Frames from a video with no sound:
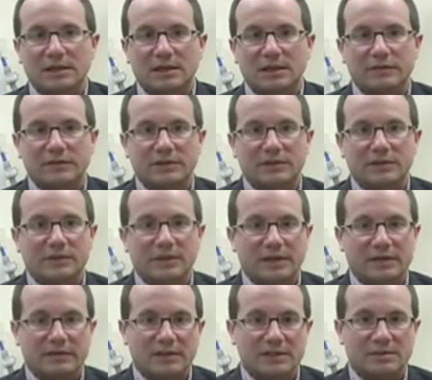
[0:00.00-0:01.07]
if you
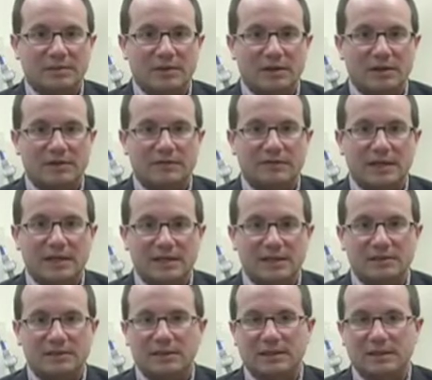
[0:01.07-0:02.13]
have a small
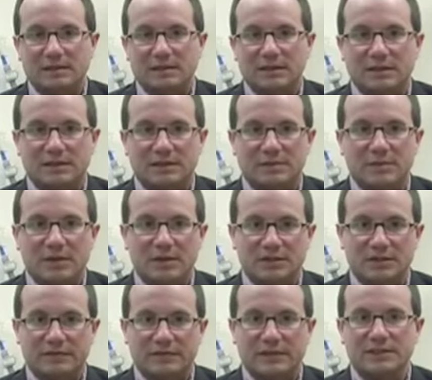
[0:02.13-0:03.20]
face and
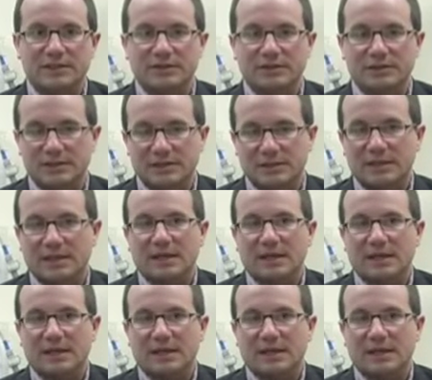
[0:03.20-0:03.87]
smallest features,